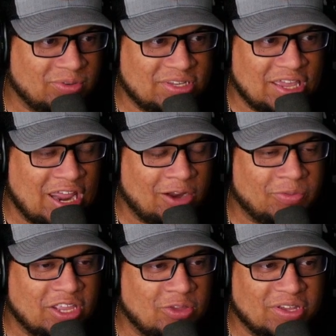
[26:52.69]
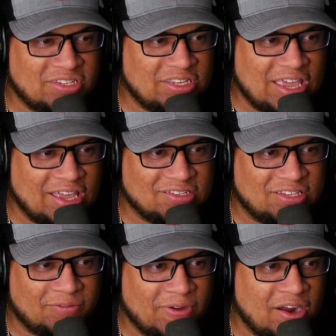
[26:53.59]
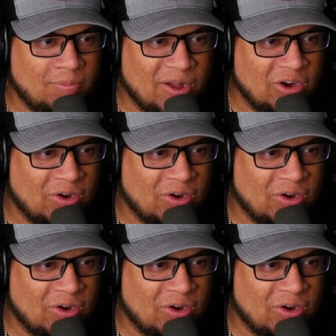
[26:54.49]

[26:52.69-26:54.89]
I don't think USC has the firepower